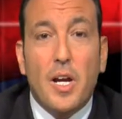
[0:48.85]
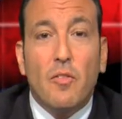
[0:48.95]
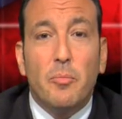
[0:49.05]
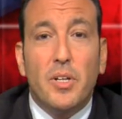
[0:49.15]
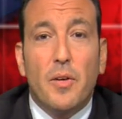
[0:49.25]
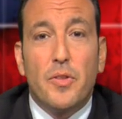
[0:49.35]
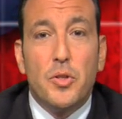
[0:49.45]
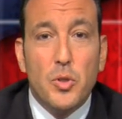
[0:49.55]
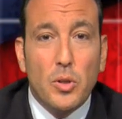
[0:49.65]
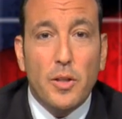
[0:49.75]
government of the
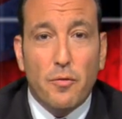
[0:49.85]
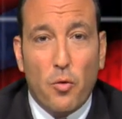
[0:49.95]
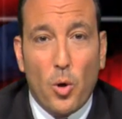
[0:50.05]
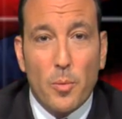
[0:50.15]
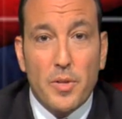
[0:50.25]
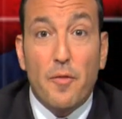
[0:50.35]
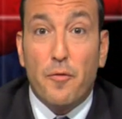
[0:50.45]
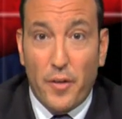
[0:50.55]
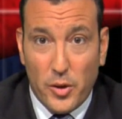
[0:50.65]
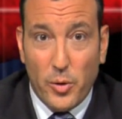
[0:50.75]
newly formed
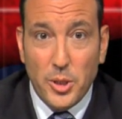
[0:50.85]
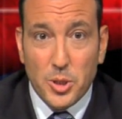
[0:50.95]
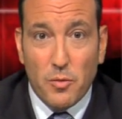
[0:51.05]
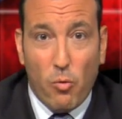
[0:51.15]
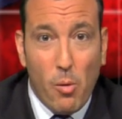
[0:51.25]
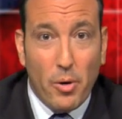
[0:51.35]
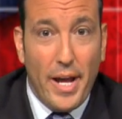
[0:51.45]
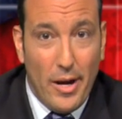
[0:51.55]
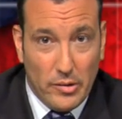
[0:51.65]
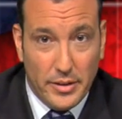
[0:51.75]
Federation of Walmart
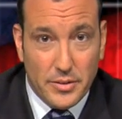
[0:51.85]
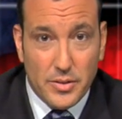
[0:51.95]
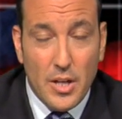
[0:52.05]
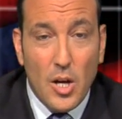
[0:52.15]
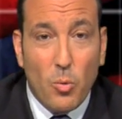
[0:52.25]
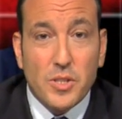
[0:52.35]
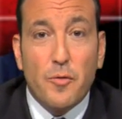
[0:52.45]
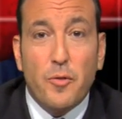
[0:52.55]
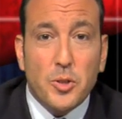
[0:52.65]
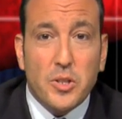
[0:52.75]
Outlets was
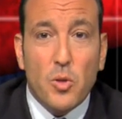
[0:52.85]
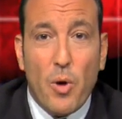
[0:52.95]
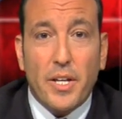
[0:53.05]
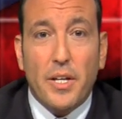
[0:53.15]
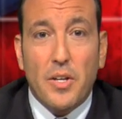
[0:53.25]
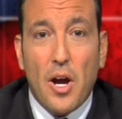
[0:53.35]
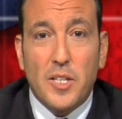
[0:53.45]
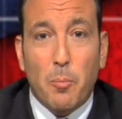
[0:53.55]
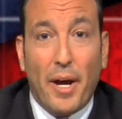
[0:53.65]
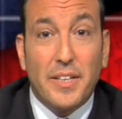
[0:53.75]
officially
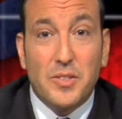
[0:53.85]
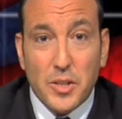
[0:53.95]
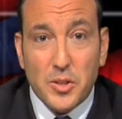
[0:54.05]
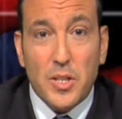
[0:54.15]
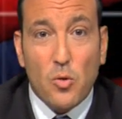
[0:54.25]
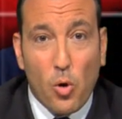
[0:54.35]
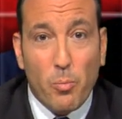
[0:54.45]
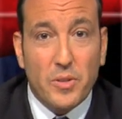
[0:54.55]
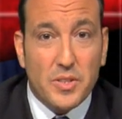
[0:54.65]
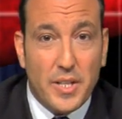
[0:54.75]
recognized by existing
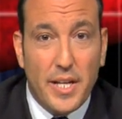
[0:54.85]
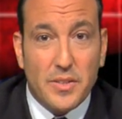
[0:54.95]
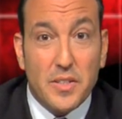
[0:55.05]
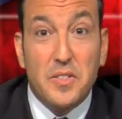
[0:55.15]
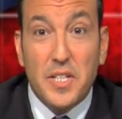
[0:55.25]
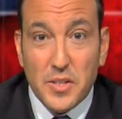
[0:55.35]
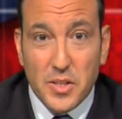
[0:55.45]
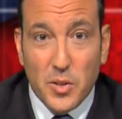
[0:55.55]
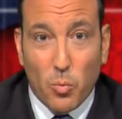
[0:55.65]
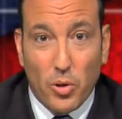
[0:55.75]
corporate states Disney
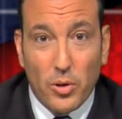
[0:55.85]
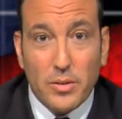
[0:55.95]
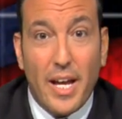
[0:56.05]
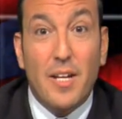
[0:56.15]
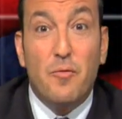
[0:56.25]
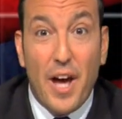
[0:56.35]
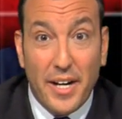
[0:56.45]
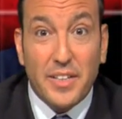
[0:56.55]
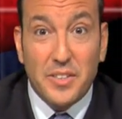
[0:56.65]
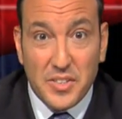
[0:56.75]
World and
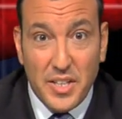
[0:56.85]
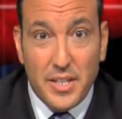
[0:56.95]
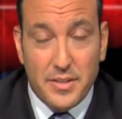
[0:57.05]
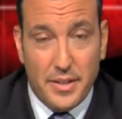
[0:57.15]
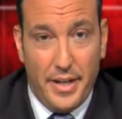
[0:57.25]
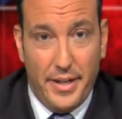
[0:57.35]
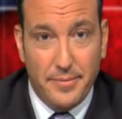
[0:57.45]
Vatican City today.